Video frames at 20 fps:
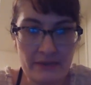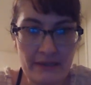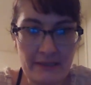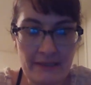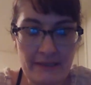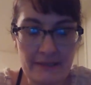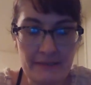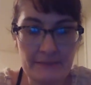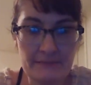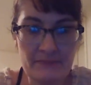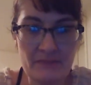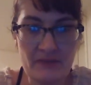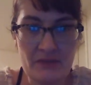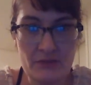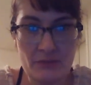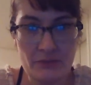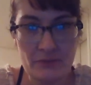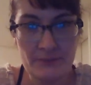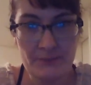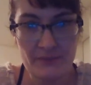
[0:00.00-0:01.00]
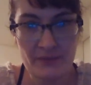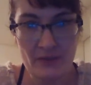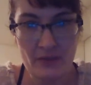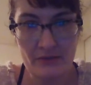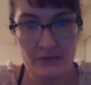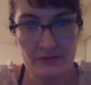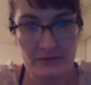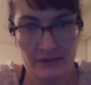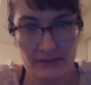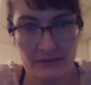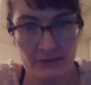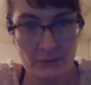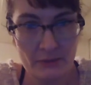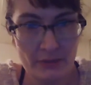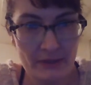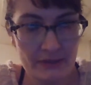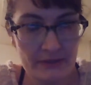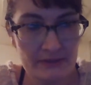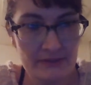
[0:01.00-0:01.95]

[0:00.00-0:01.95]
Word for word: king until Congos like to work.